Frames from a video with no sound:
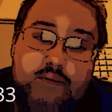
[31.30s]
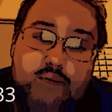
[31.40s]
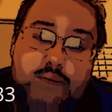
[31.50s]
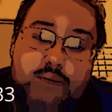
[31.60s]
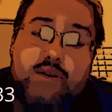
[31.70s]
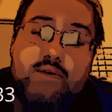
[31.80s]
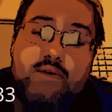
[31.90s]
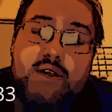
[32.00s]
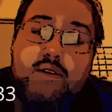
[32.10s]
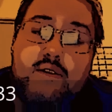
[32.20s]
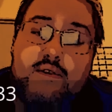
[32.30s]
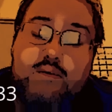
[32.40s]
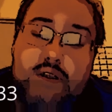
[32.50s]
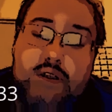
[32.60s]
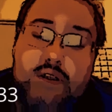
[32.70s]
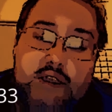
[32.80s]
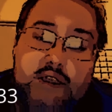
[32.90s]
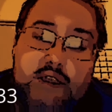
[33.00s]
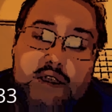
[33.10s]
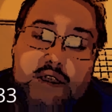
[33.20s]
Well, marry me all you
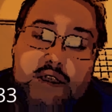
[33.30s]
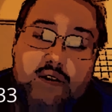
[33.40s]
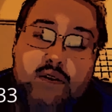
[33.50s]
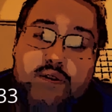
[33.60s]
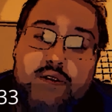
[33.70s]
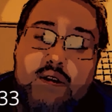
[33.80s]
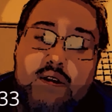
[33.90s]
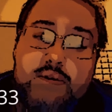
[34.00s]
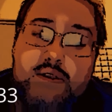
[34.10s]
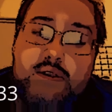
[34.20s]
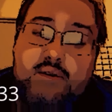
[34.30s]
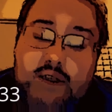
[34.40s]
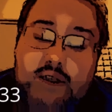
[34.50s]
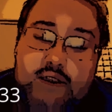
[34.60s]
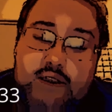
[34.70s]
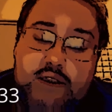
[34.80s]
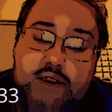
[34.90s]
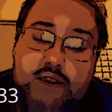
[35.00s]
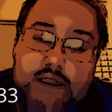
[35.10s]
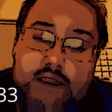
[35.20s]
wish, sending all the corruption you've done.
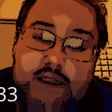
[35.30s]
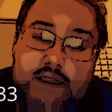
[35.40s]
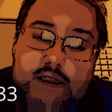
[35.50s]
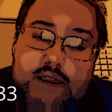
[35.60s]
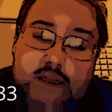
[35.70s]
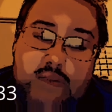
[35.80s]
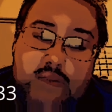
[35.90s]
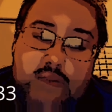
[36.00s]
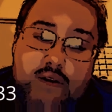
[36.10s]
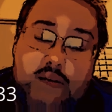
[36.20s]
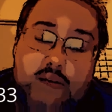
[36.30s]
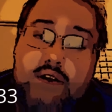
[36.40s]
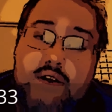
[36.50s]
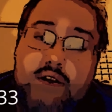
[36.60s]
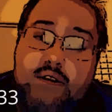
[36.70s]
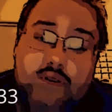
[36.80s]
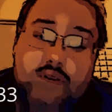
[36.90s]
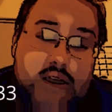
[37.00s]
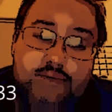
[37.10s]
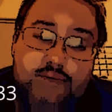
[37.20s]
The same thing will happen in every
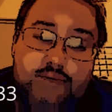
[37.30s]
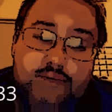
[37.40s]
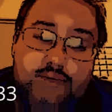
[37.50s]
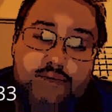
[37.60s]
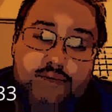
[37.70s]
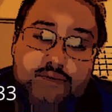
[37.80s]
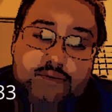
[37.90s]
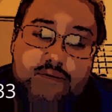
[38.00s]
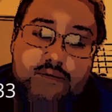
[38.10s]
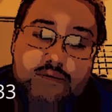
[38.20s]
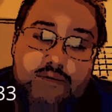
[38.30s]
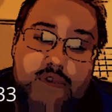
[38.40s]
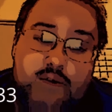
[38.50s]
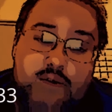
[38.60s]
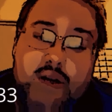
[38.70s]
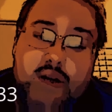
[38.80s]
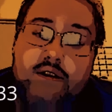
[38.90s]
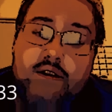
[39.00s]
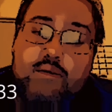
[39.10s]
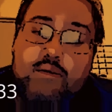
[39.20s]
age. In your
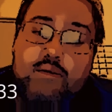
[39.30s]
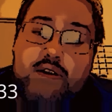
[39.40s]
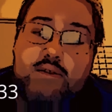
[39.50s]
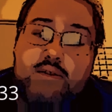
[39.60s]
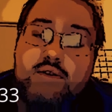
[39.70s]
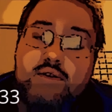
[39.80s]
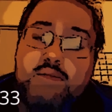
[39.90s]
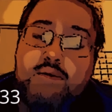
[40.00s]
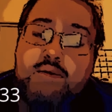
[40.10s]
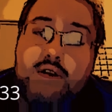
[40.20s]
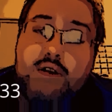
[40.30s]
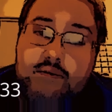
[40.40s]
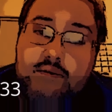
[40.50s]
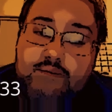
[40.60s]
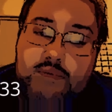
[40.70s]
path, your race will soon be run.